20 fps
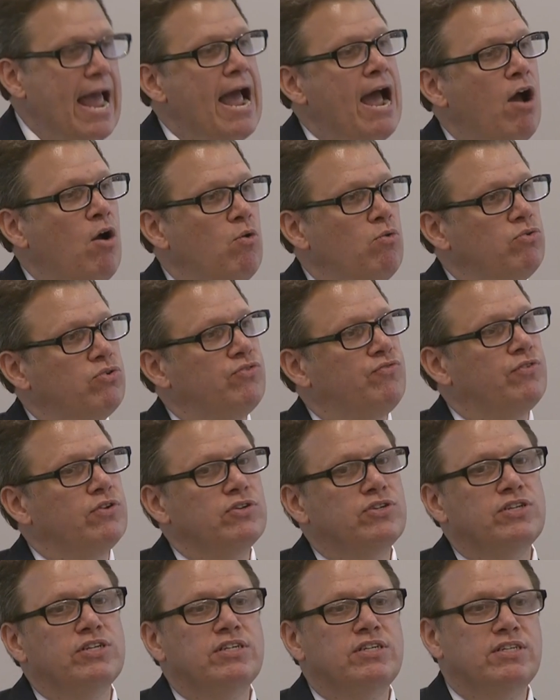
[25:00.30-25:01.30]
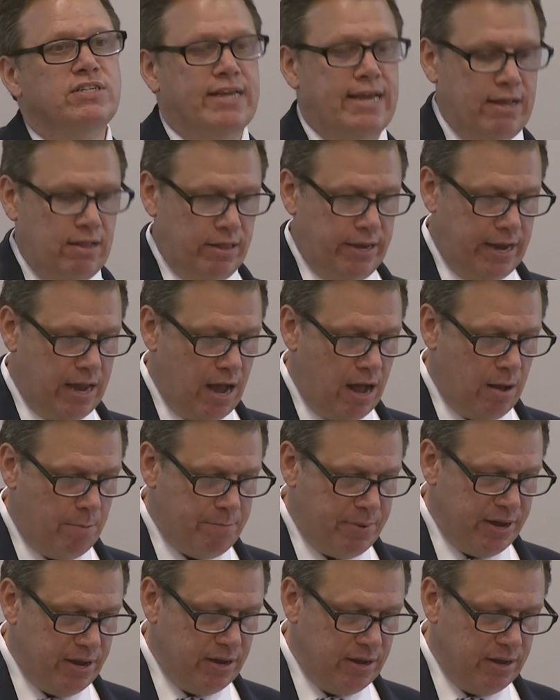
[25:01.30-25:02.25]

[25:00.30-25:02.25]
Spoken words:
out versus scaling up.